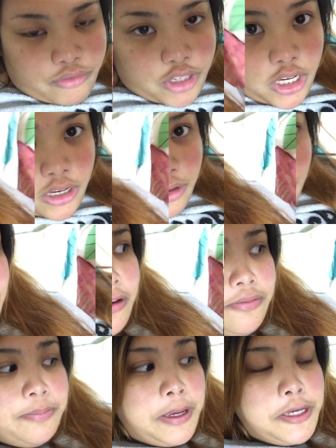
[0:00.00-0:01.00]
yeah. Speaking
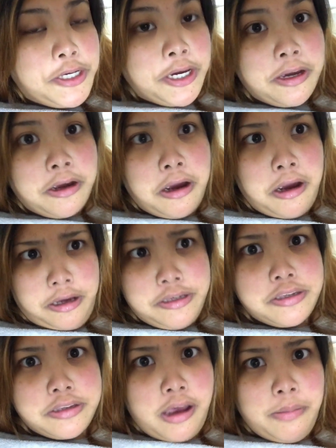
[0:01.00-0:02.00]
of paycheck, I
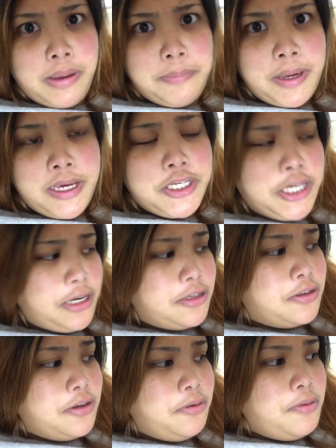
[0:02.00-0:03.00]
just got my
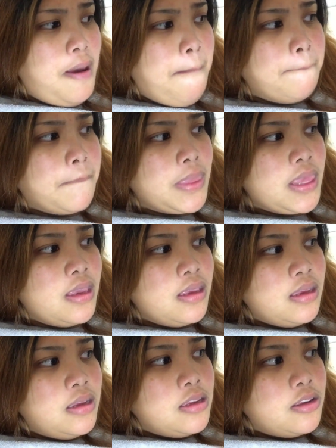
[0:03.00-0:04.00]
paycheck, so um,
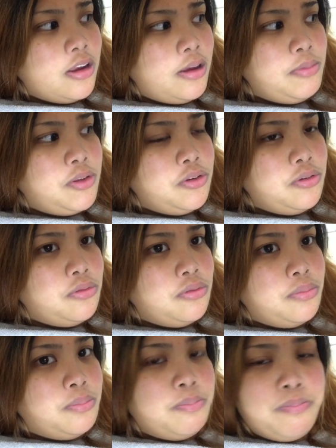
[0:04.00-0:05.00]
time
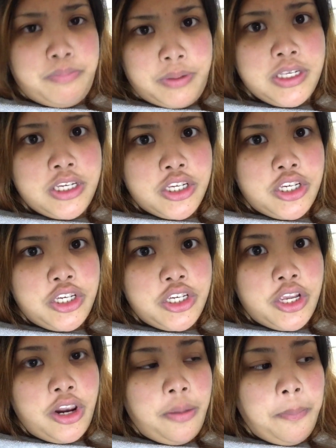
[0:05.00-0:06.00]
to budget
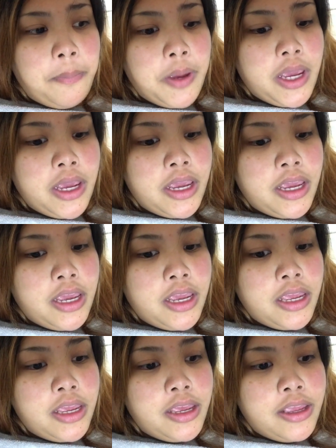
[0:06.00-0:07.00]
shit up.
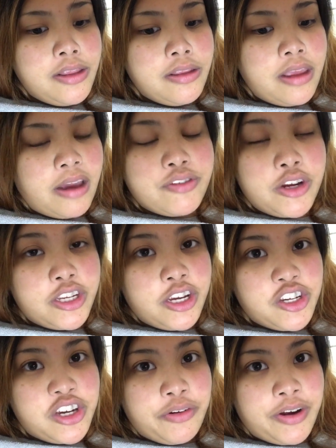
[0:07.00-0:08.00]
And after I
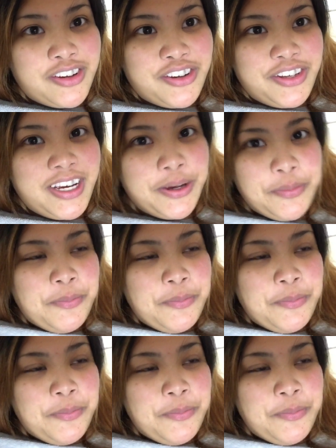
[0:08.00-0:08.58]
take a shower, actually,